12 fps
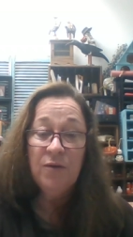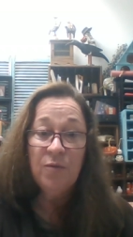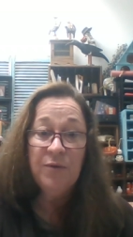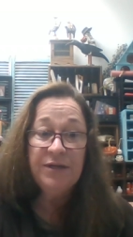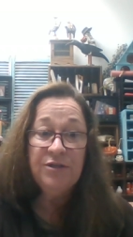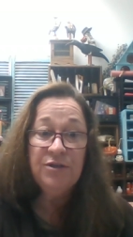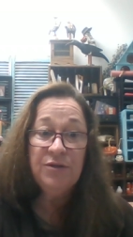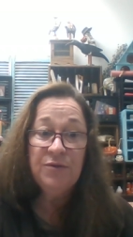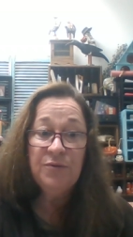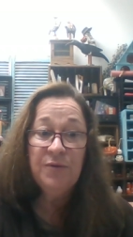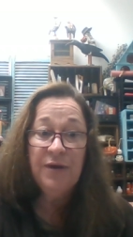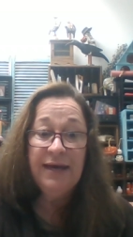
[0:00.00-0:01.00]
We
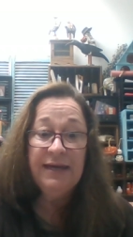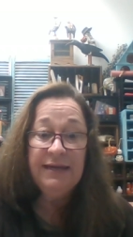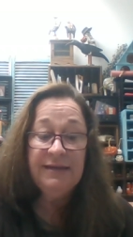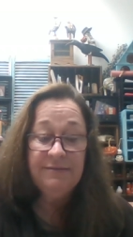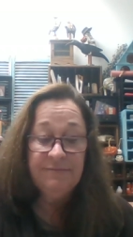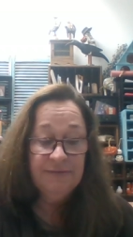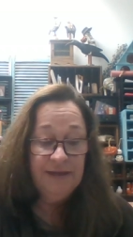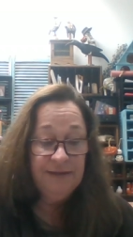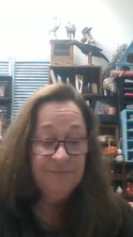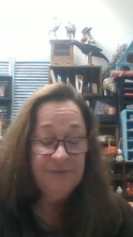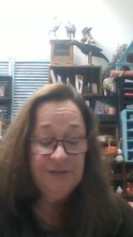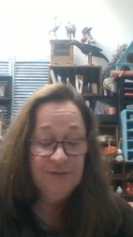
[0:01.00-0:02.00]
do a,
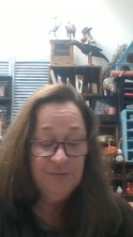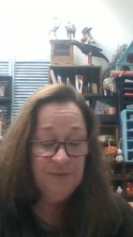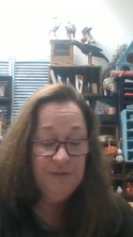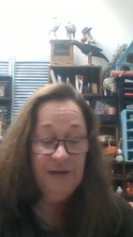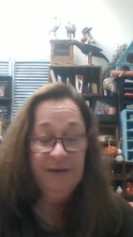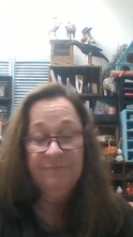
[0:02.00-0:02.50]
um, this one,